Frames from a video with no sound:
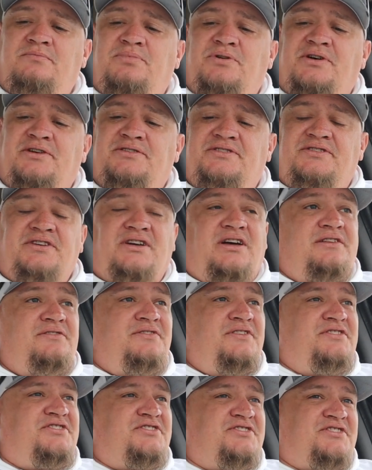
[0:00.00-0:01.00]
But uh,
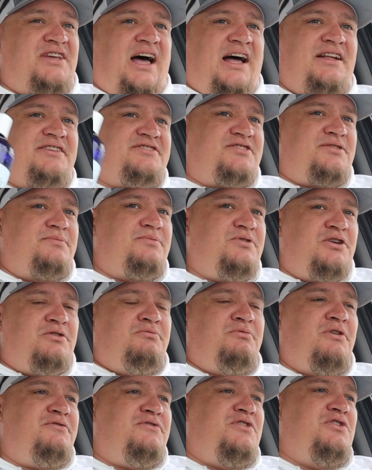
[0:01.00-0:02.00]
this has got some good
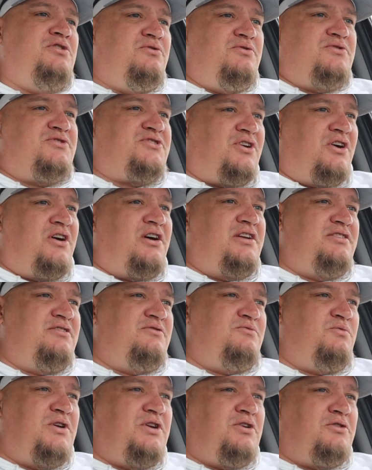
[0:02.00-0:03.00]
reviews
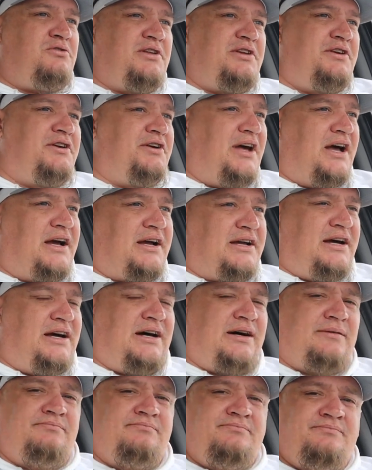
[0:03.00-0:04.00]
on window cleaner dot
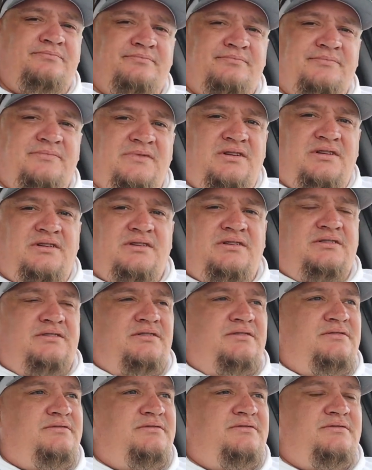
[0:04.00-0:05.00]

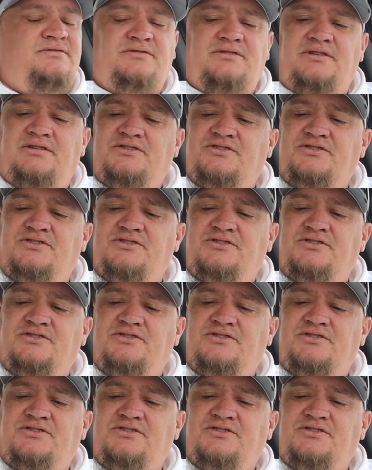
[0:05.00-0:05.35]
com.